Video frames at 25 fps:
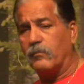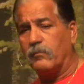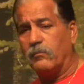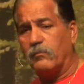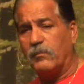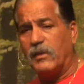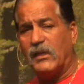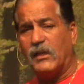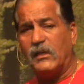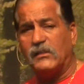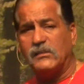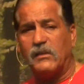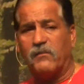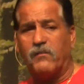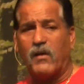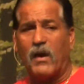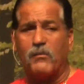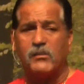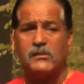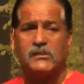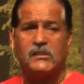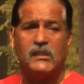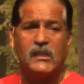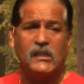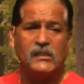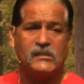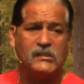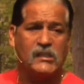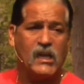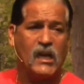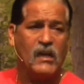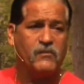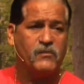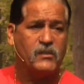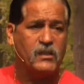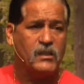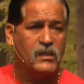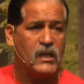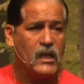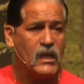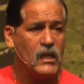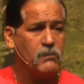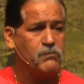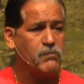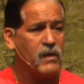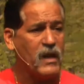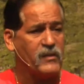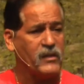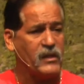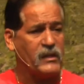Because if I was to get saved today
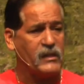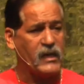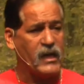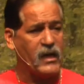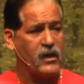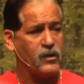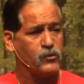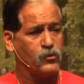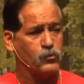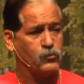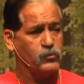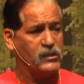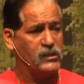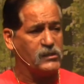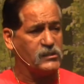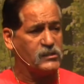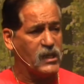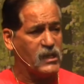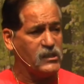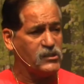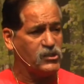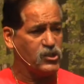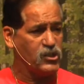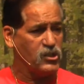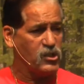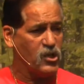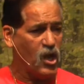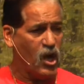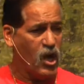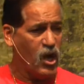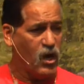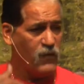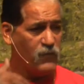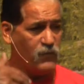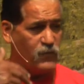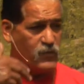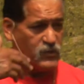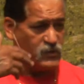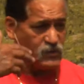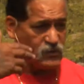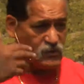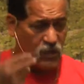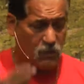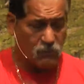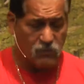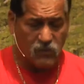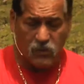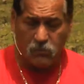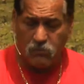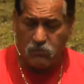by the characterization of
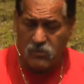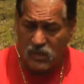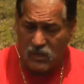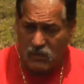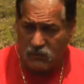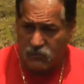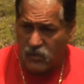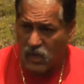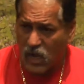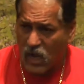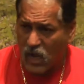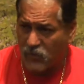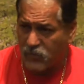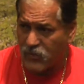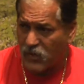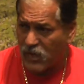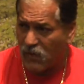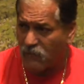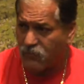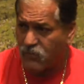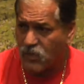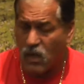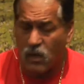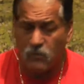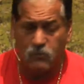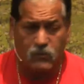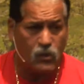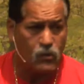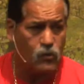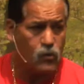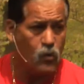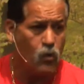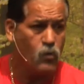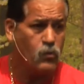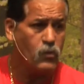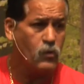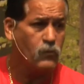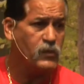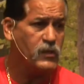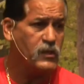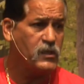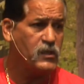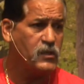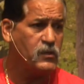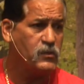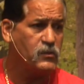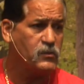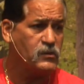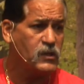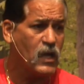some of the men of God that I've come to know over the
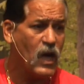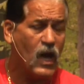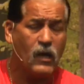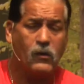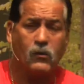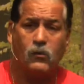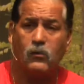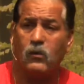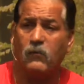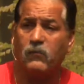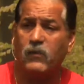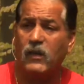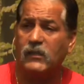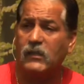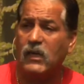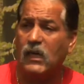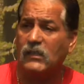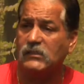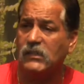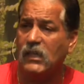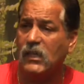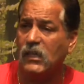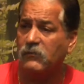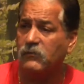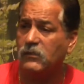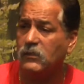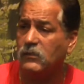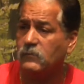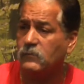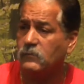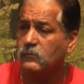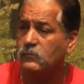years, I don't know if I'd got saved.